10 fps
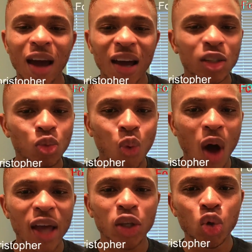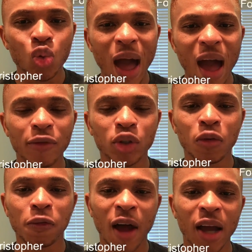That is why you have
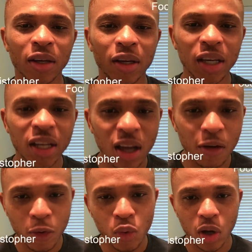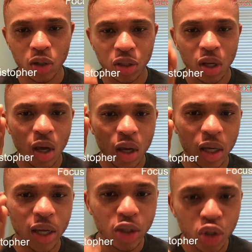to find the inner focus
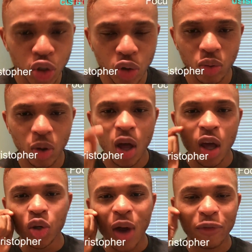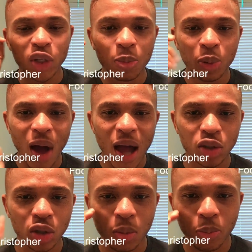in you. You have to keep your
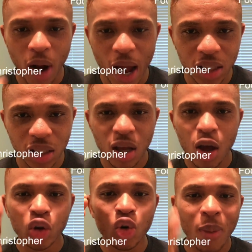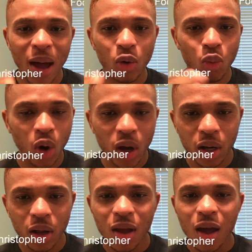eyes on the prize no matter
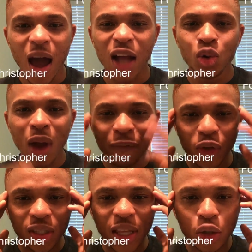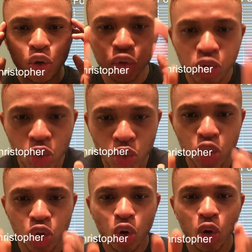what, and you have to stay
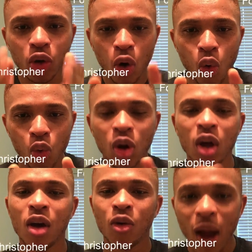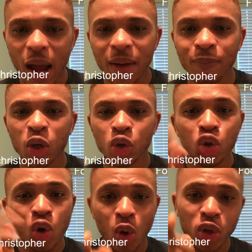true to your goal, right?
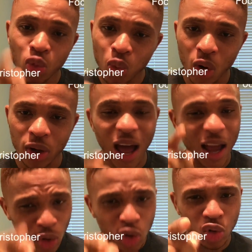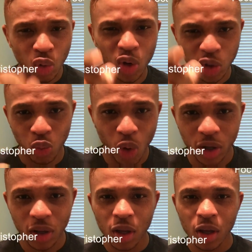You know what you want. I know you know what you
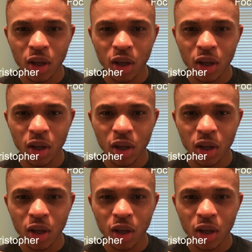want.